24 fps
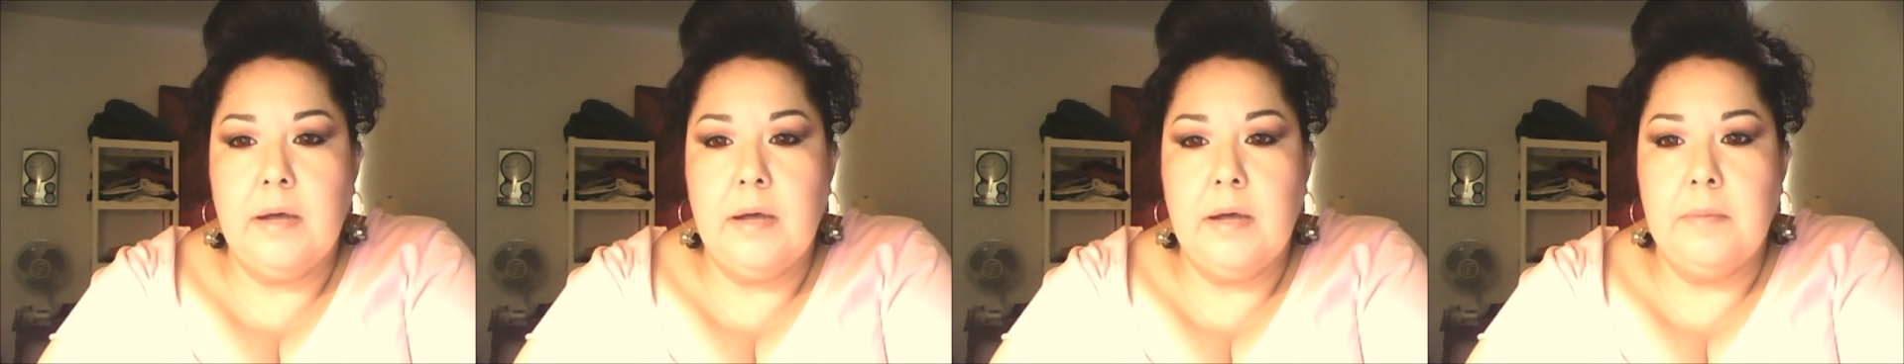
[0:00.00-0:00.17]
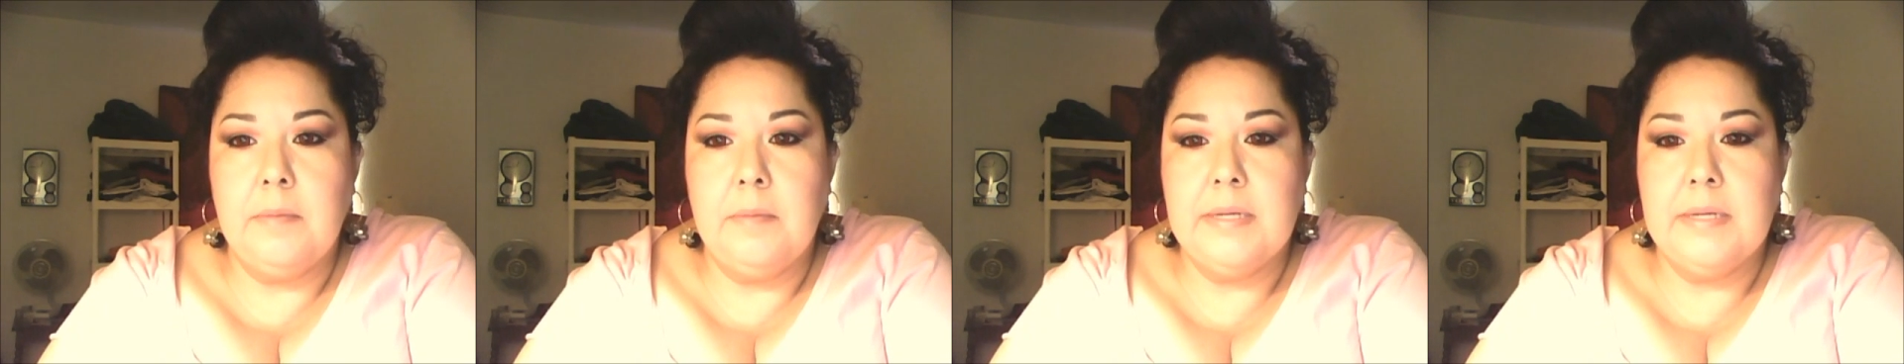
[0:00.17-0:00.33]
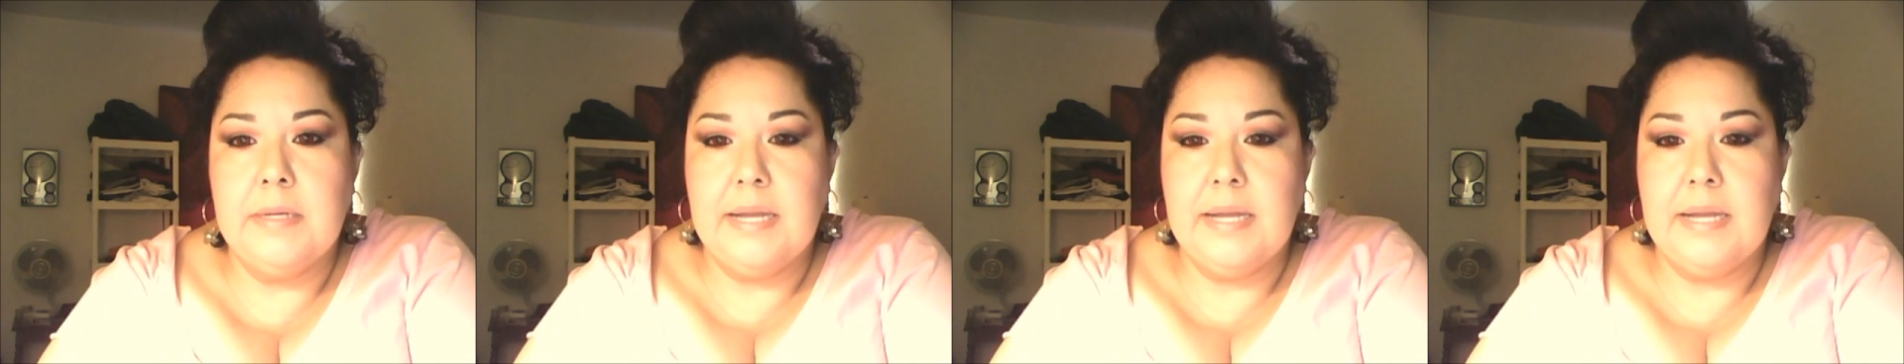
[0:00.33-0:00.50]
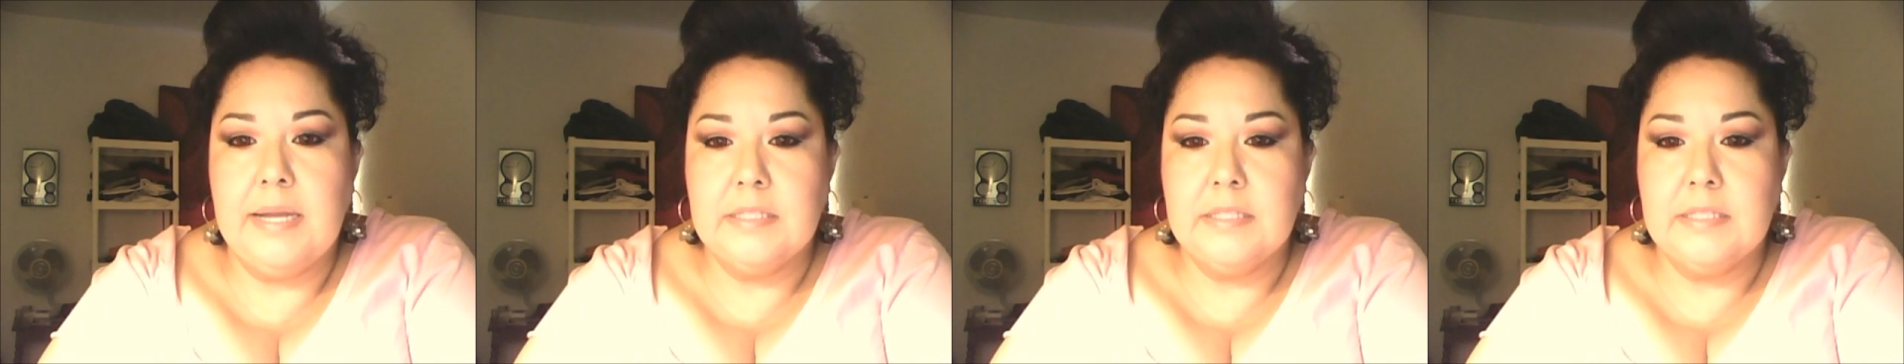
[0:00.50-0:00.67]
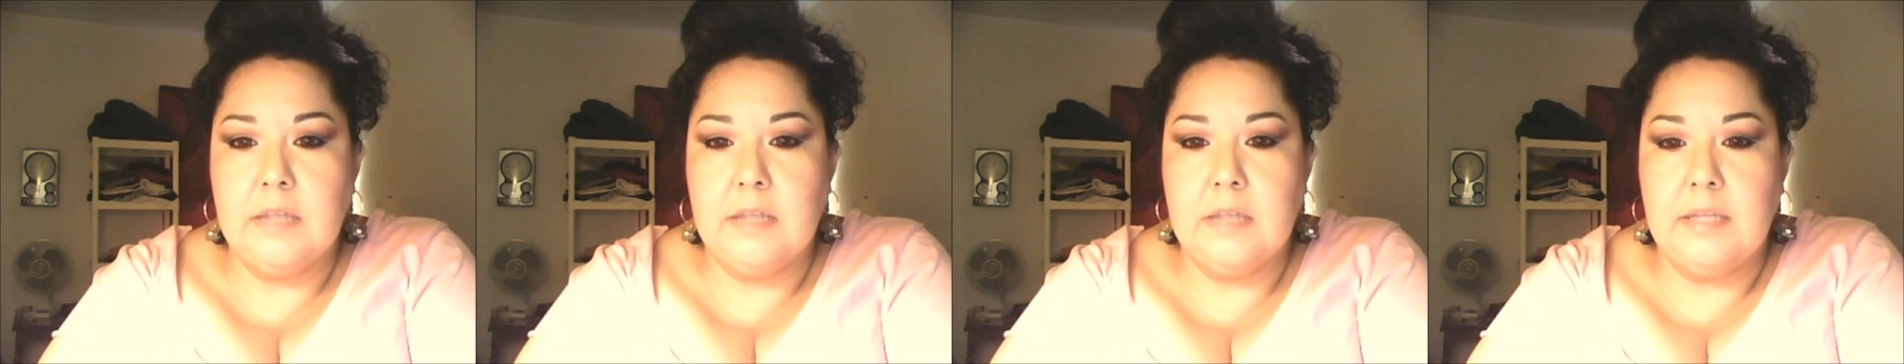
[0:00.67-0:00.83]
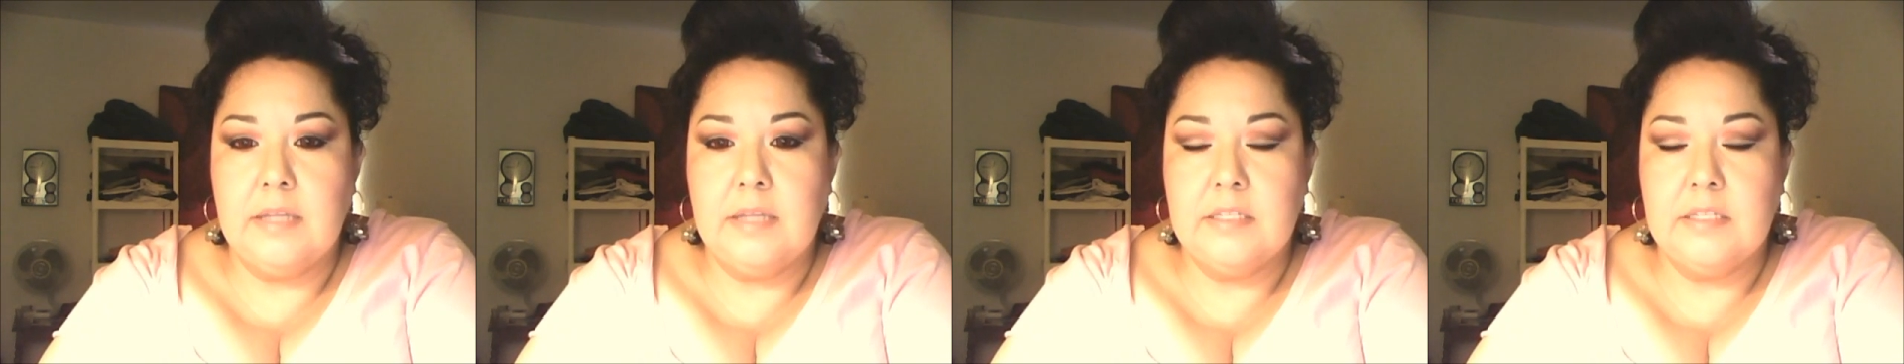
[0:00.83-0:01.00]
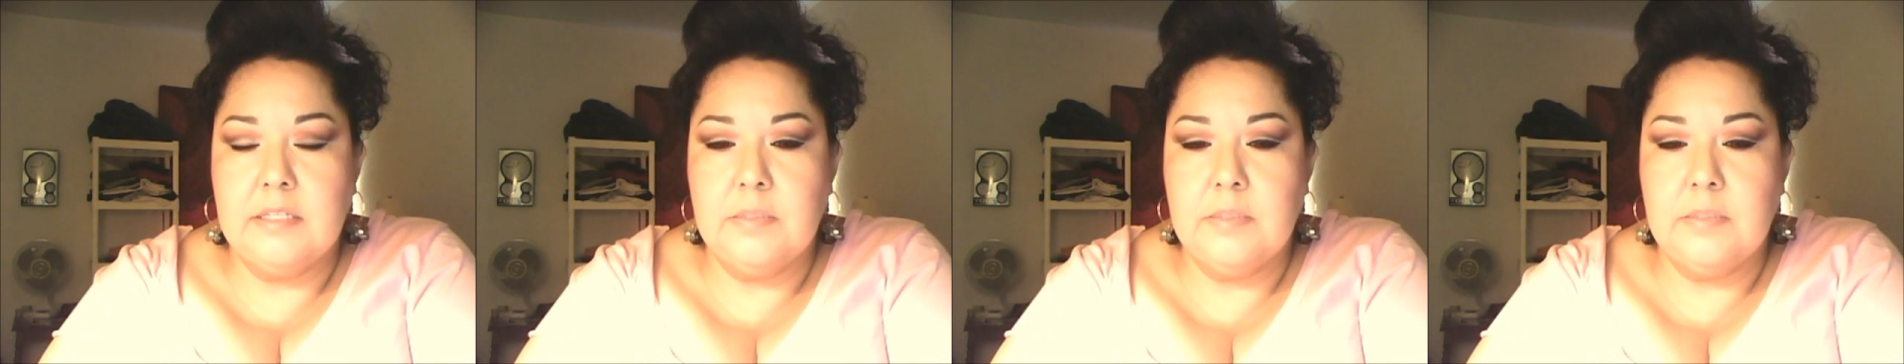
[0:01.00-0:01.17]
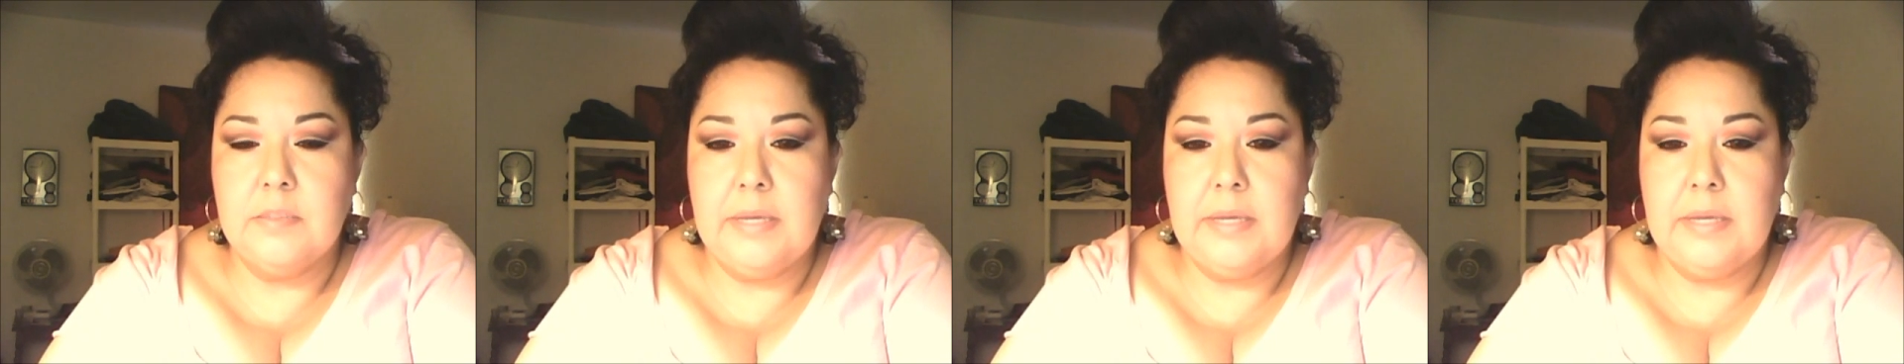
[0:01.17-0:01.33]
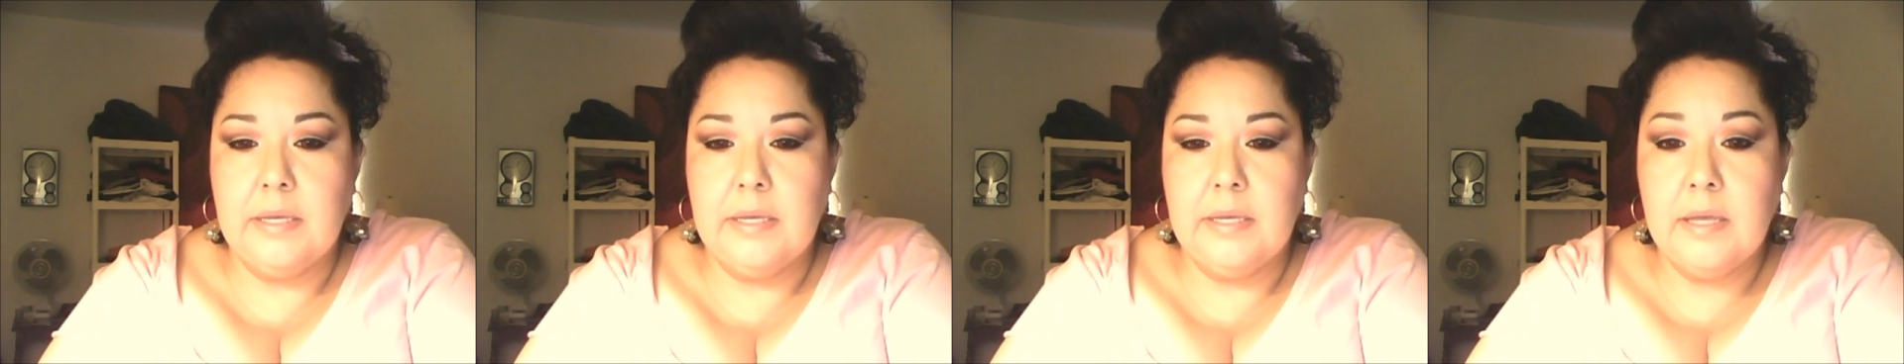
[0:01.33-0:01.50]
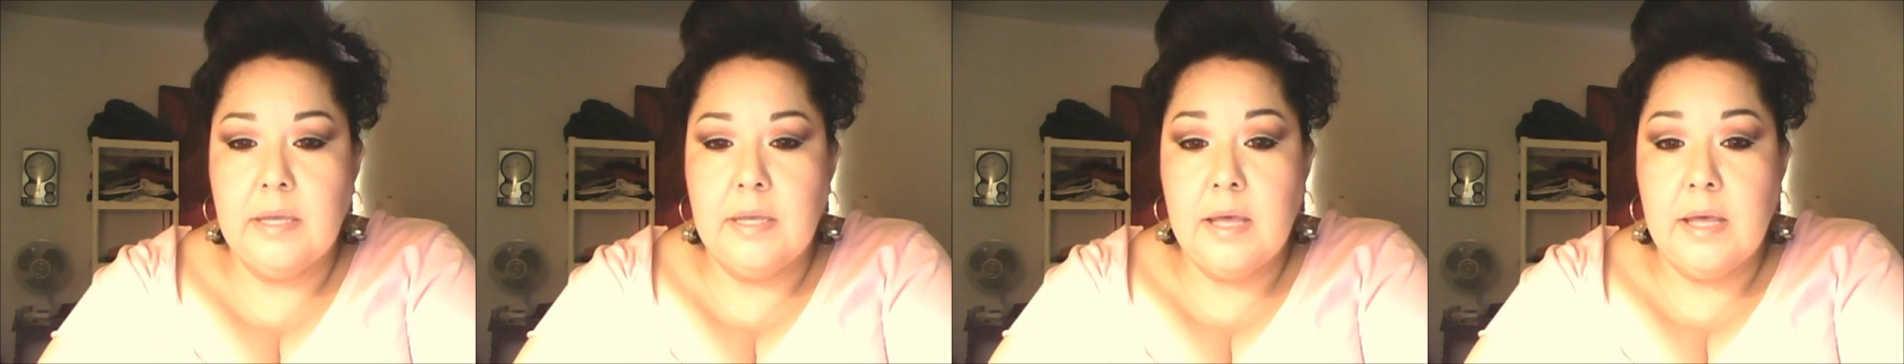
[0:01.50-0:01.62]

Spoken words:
how my diet's gone this week.